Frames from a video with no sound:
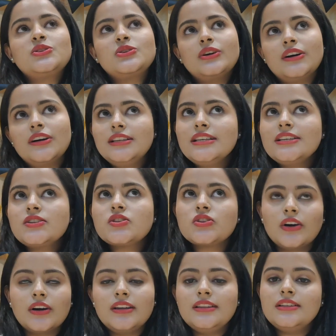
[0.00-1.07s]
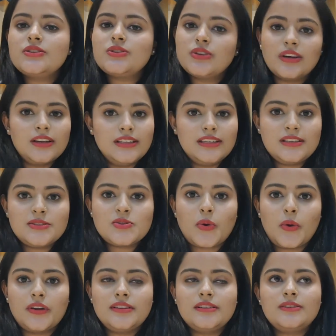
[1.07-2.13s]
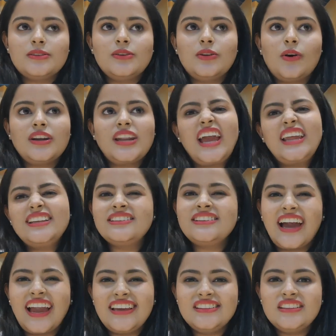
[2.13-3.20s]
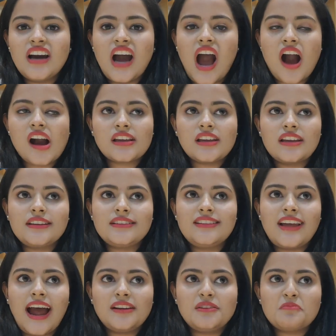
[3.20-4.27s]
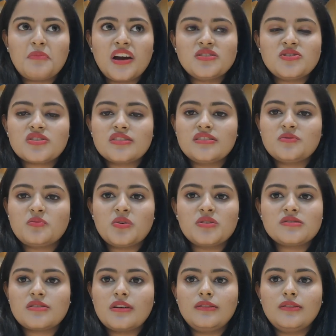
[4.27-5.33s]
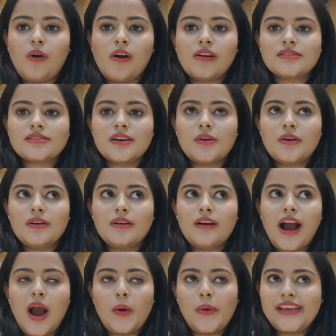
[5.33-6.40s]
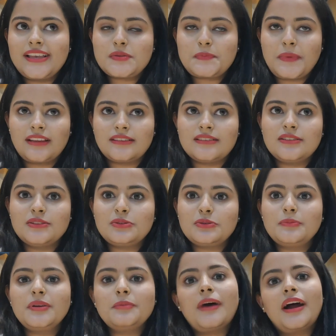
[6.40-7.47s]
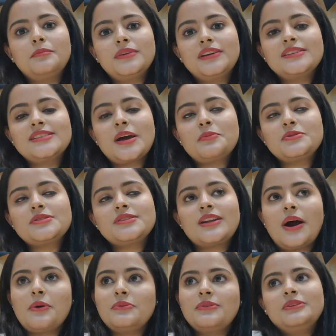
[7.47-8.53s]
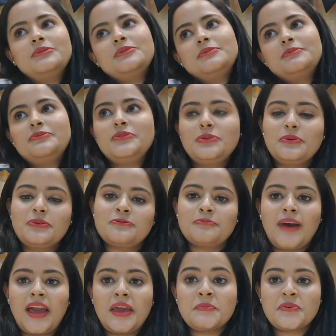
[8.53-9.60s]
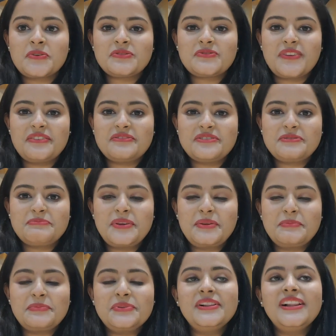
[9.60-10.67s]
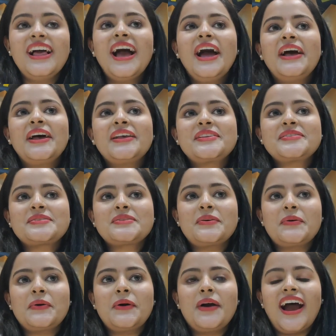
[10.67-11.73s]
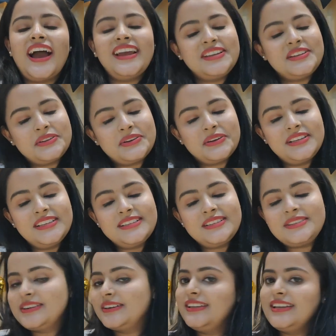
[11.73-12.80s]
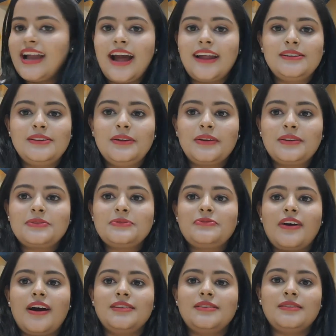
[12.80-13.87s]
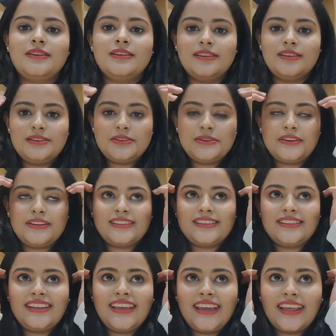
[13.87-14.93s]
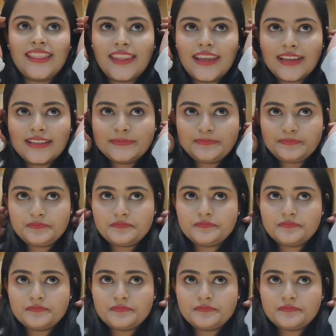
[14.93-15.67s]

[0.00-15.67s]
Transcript: really enjoyed it a lot. I didn't like the arcade that much. It was not how I expected it to be, but because I was around few of my most favorite people, so I really had a lot of fun during the day. Then